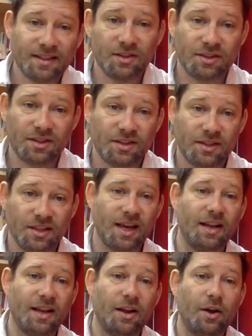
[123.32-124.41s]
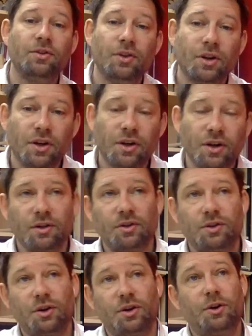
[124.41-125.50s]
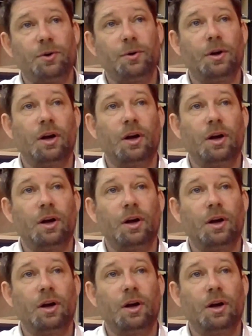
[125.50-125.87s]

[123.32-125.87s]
in the city and under the